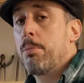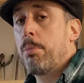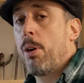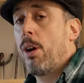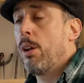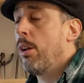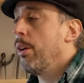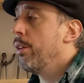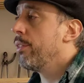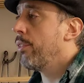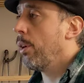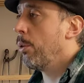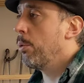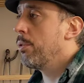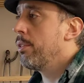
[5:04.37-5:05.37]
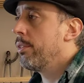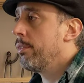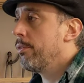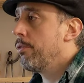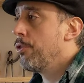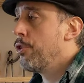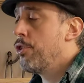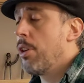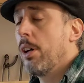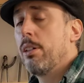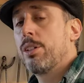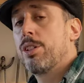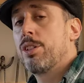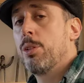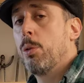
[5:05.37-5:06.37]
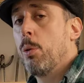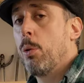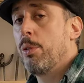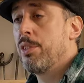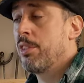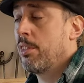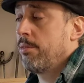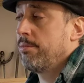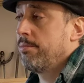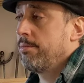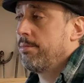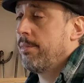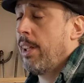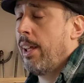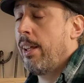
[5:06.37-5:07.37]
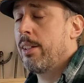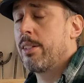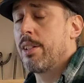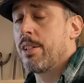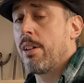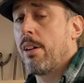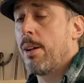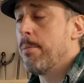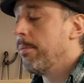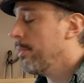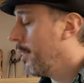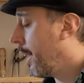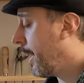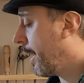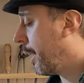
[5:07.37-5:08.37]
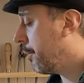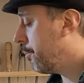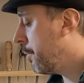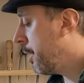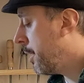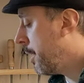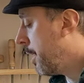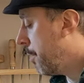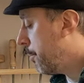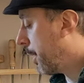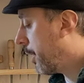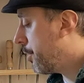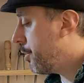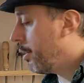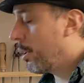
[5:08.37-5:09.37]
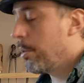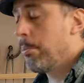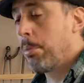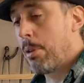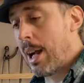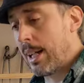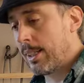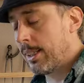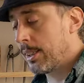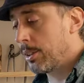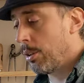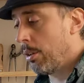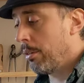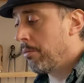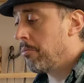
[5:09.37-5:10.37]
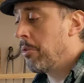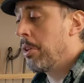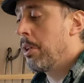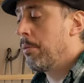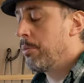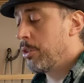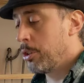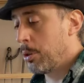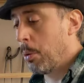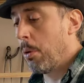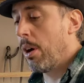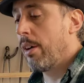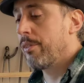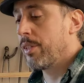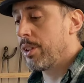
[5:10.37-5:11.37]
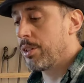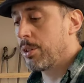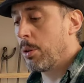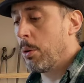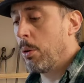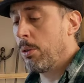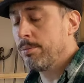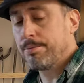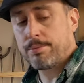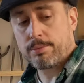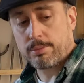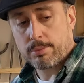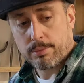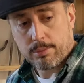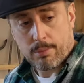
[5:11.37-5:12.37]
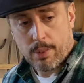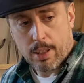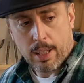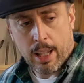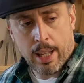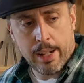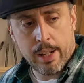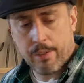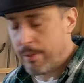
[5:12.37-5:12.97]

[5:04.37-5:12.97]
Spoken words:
to buy a load of old junk saws, here's the time. Because you can practice on saw after saw. And